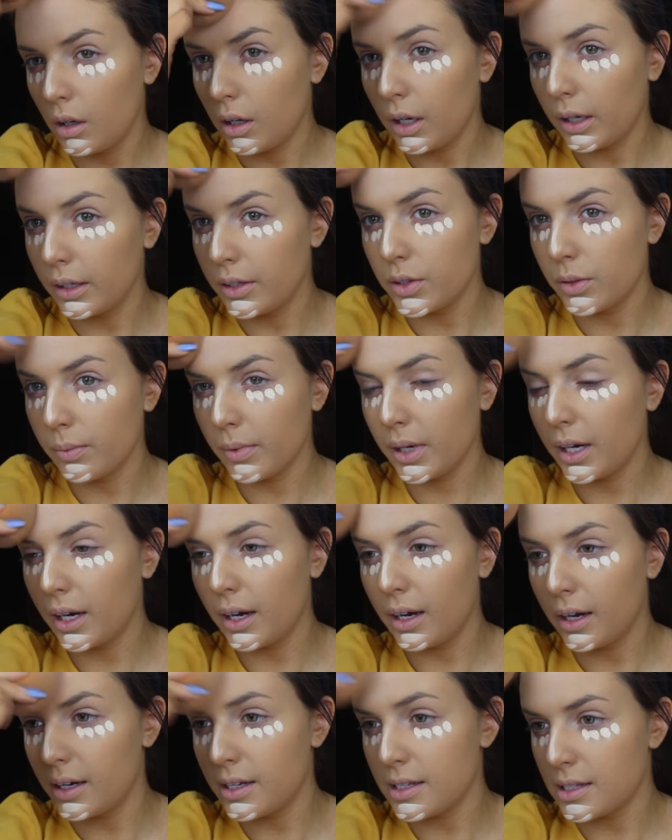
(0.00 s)
I do my
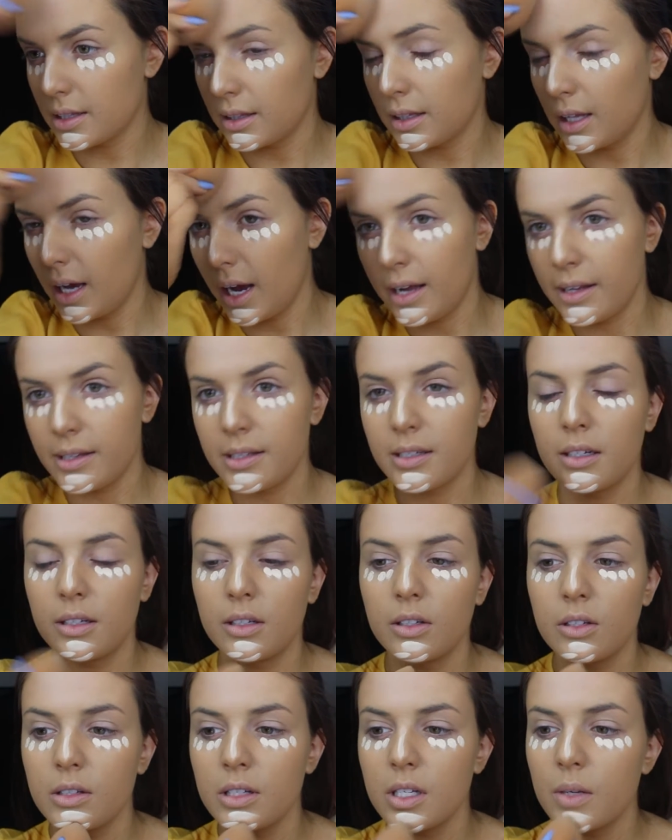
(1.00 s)
eyes last, and
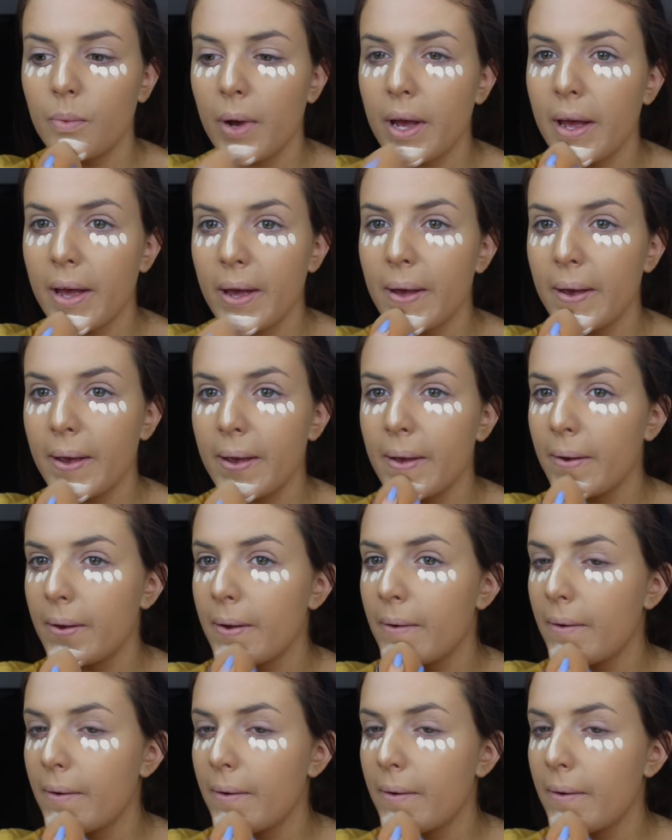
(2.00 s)
you'll see why.